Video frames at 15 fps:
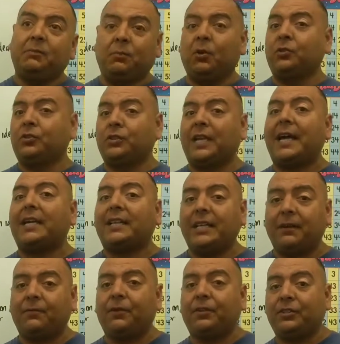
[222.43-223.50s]
most
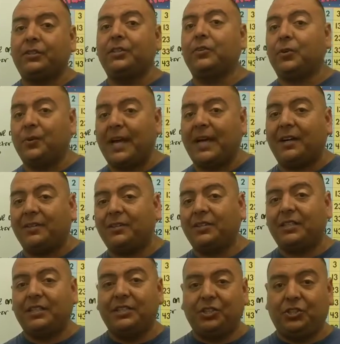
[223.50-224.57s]
likely if they're still
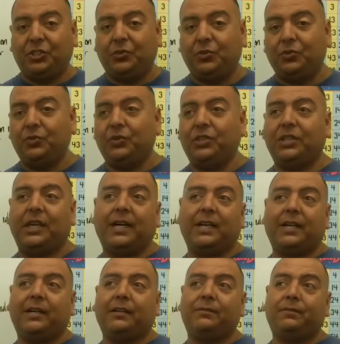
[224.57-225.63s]
around, June
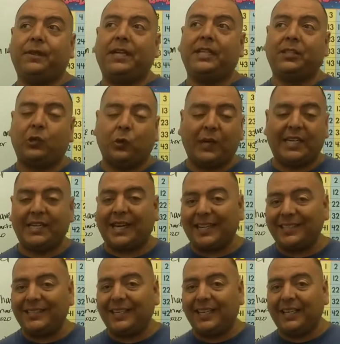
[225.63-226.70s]
of
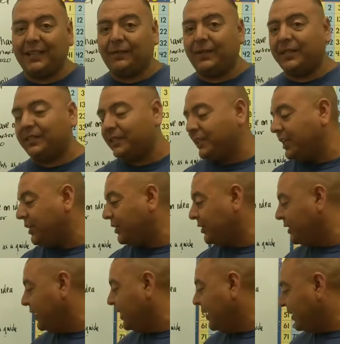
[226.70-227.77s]
2019 of this
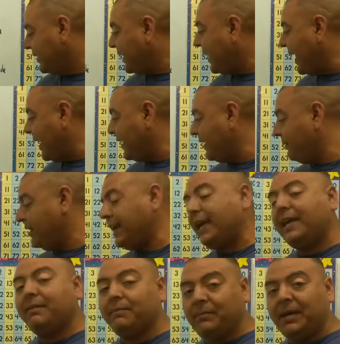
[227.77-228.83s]
year, they had
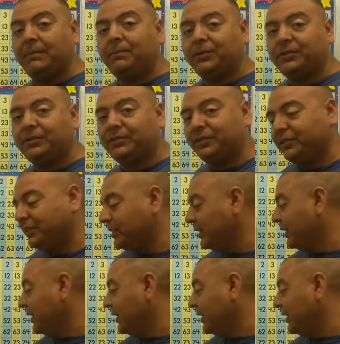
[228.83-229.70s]
8 members,